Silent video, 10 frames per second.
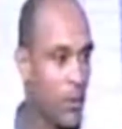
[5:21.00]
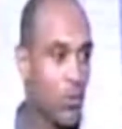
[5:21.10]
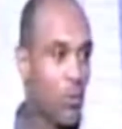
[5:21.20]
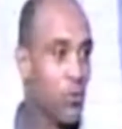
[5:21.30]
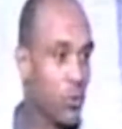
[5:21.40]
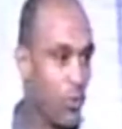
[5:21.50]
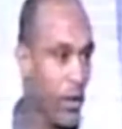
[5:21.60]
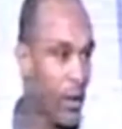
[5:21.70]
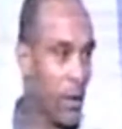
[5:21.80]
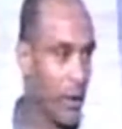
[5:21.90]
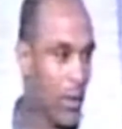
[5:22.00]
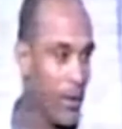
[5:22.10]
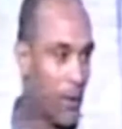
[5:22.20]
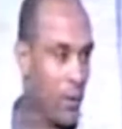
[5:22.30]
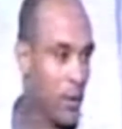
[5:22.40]
controlling
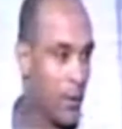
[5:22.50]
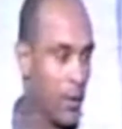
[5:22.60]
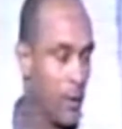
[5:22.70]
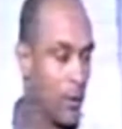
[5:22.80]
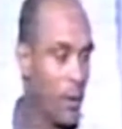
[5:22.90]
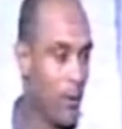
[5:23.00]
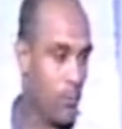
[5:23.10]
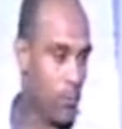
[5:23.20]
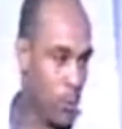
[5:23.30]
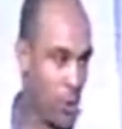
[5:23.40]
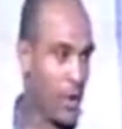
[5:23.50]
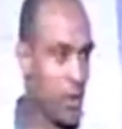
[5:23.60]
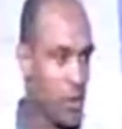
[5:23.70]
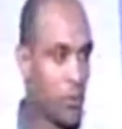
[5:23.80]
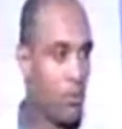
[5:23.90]
and pushing the
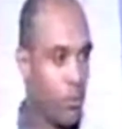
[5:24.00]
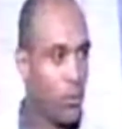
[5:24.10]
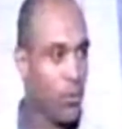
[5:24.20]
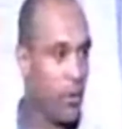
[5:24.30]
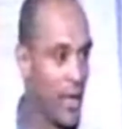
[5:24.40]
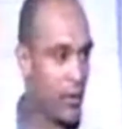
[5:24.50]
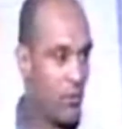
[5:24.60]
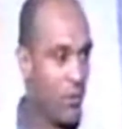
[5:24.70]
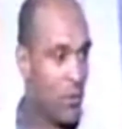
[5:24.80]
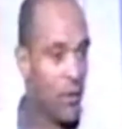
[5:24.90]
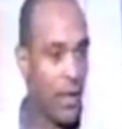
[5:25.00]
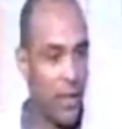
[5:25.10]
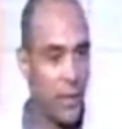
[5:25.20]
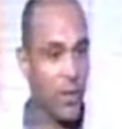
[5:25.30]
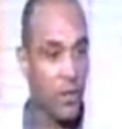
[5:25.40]
Egyptian border as far
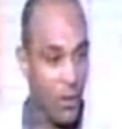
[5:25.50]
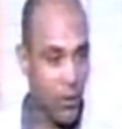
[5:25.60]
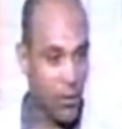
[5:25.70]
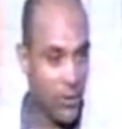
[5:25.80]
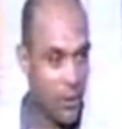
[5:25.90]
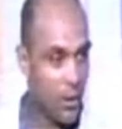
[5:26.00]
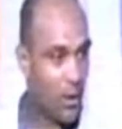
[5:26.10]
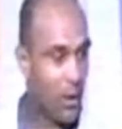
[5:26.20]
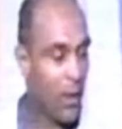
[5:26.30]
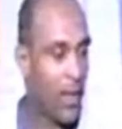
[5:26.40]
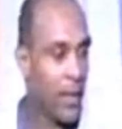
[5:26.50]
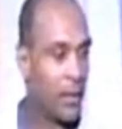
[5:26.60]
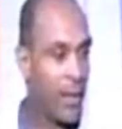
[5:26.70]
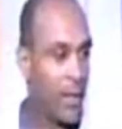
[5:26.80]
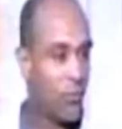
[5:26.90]
as Iraq
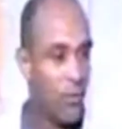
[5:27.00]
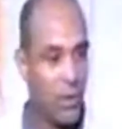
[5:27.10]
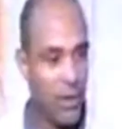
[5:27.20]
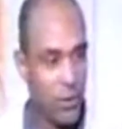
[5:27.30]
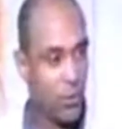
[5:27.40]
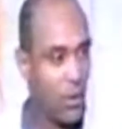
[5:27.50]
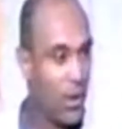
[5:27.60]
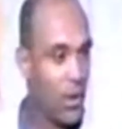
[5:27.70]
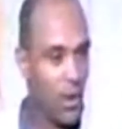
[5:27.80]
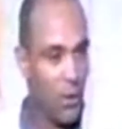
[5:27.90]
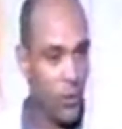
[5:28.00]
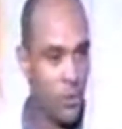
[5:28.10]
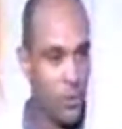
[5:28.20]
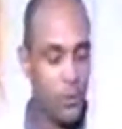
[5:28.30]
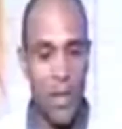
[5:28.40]
and as far as Turkey in the
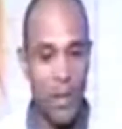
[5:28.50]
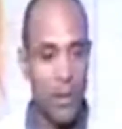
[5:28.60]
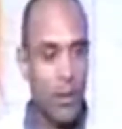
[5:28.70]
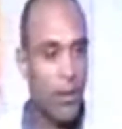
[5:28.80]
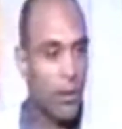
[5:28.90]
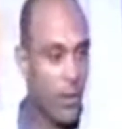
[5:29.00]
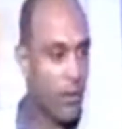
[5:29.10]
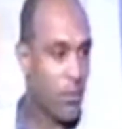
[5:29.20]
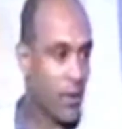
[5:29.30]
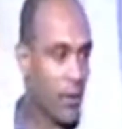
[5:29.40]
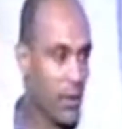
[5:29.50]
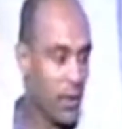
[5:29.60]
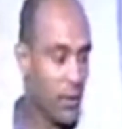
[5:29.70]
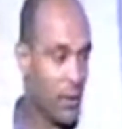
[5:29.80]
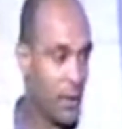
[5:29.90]
north. And her husband
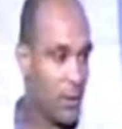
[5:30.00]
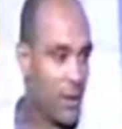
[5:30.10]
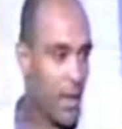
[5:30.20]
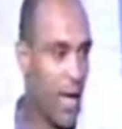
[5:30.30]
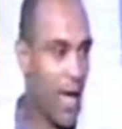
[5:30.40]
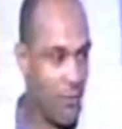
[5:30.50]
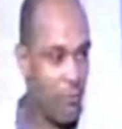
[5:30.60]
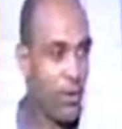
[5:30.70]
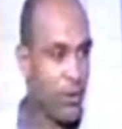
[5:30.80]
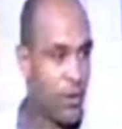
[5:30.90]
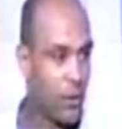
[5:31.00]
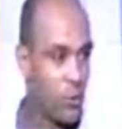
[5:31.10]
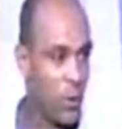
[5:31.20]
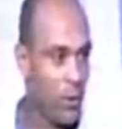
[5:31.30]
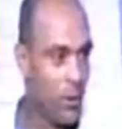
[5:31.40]
is the half-brother as
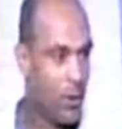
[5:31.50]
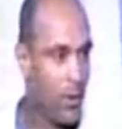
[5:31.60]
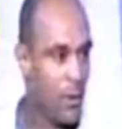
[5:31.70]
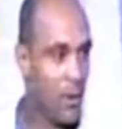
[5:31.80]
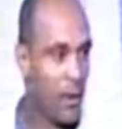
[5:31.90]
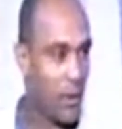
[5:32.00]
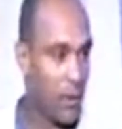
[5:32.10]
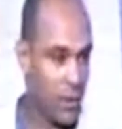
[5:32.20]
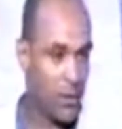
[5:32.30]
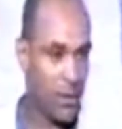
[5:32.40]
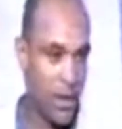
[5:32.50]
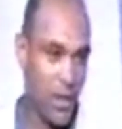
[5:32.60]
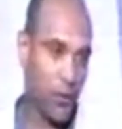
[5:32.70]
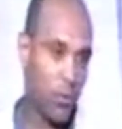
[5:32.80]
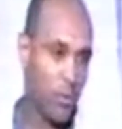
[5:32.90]
well, is the
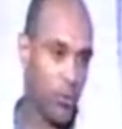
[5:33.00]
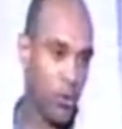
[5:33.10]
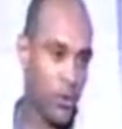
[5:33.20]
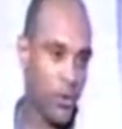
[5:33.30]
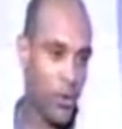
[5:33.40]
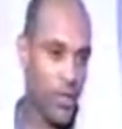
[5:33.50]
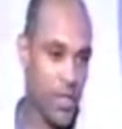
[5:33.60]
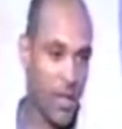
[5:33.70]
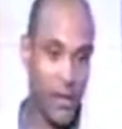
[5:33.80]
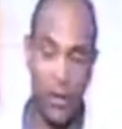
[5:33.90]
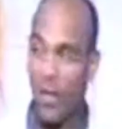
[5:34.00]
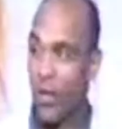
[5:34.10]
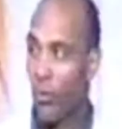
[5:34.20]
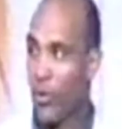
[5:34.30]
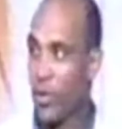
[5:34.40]
king Thutmose II,
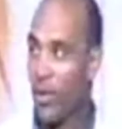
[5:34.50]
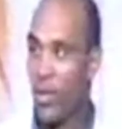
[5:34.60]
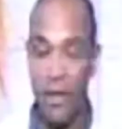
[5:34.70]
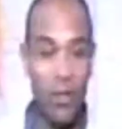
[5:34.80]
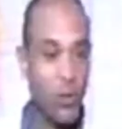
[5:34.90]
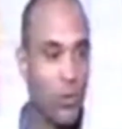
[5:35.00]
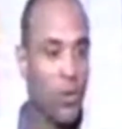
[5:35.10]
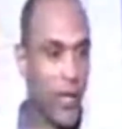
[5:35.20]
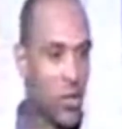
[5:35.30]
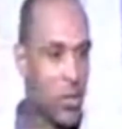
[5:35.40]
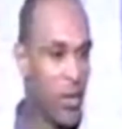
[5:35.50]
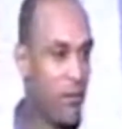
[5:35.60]
which is he didn't rule actually